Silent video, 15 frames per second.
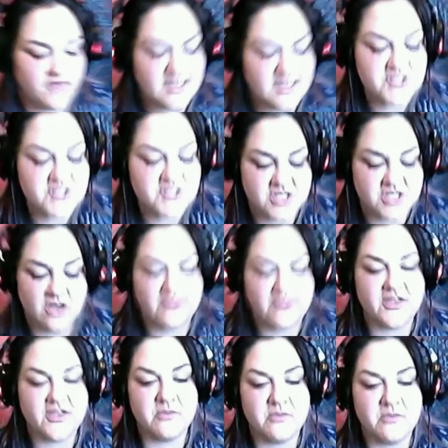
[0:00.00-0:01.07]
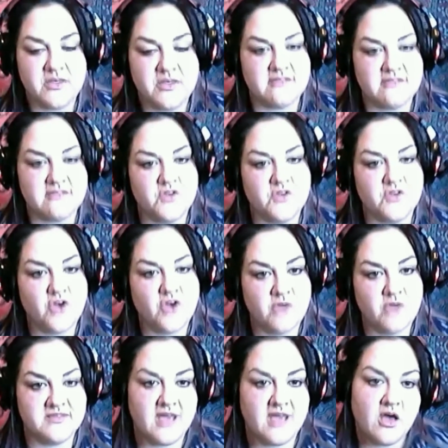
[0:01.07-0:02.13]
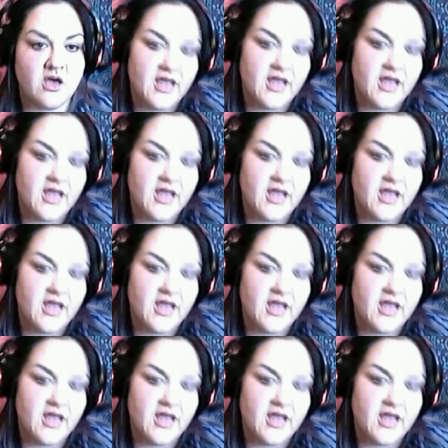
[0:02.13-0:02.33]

attention on therapy dogs in funeral homes now.